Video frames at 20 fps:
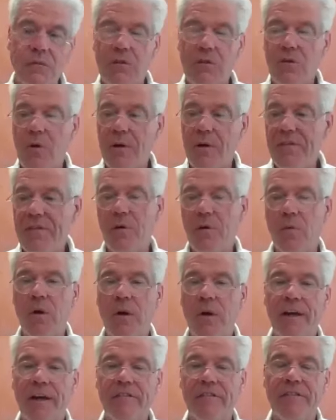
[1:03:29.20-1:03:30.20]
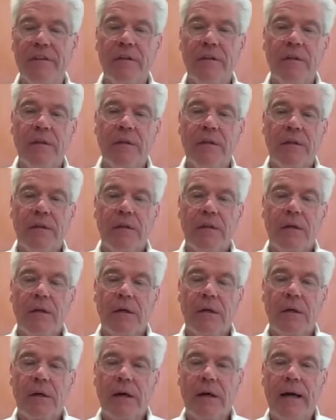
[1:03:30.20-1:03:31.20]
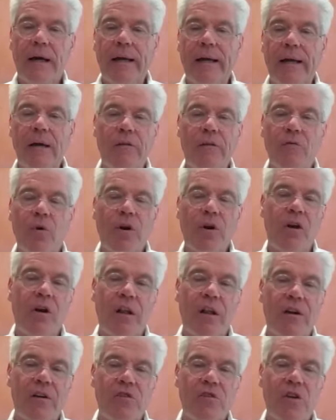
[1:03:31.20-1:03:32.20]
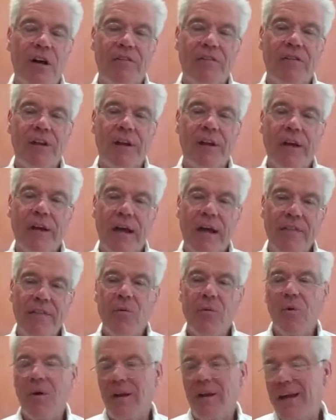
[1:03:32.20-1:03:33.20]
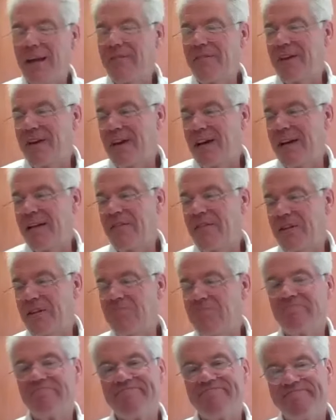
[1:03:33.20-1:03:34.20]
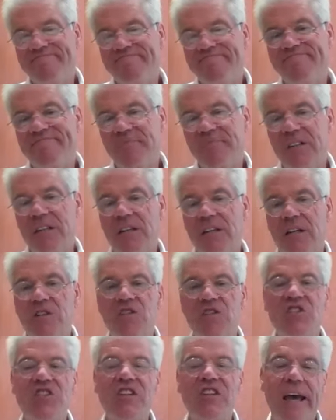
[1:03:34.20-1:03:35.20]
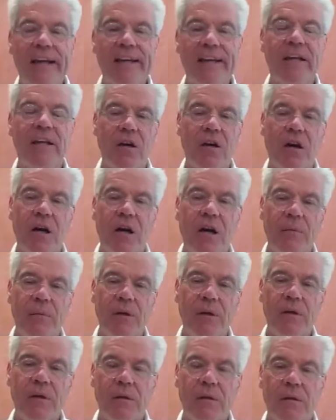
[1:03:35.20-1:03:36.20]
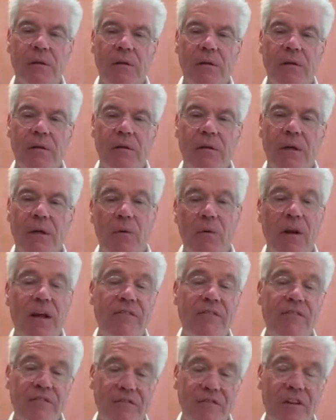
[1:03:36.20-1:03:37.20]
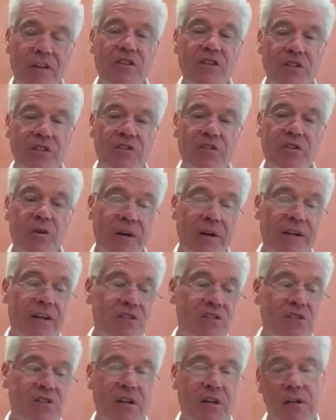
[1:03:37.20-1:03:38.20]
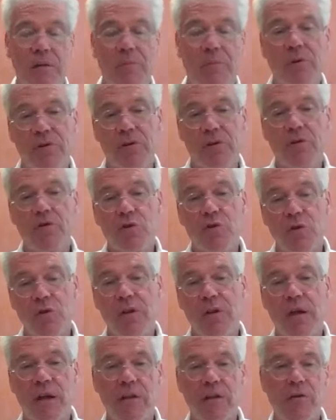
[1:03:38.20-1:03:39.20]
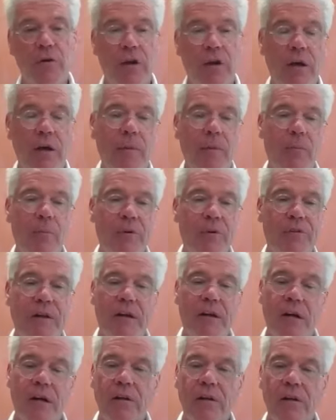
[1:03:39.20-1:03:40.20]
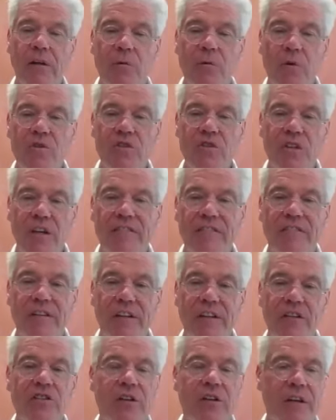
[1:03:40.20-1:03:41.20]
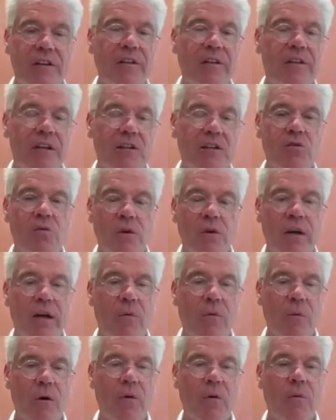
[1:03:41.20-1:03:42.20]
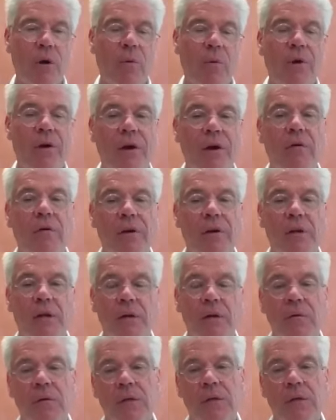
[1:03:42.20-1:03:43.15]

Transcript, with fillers: So I think we'll have. I don't even want to call it a soft landing. I think we'll have kind of a a stagnant economy, and we'll have inflation. So I guess that you put those two together and you come up with that ugly word stagflation. I think that's kind of what where we are right now.